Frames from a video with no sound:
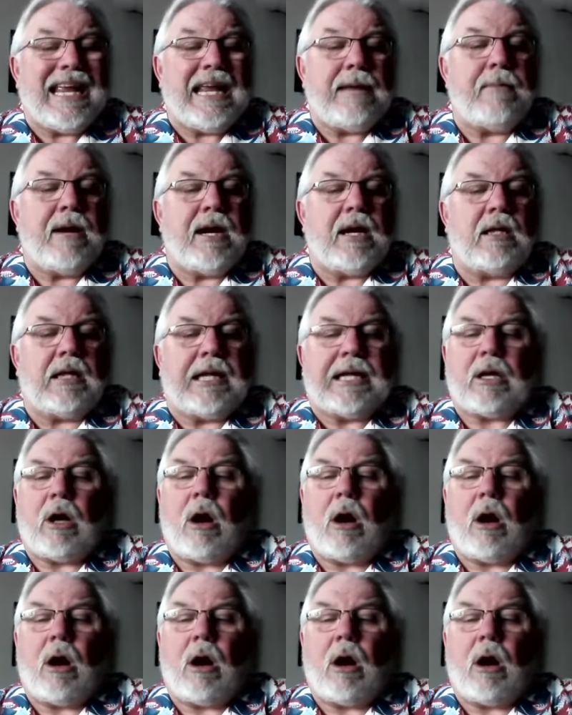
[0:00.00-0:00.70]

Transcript: email at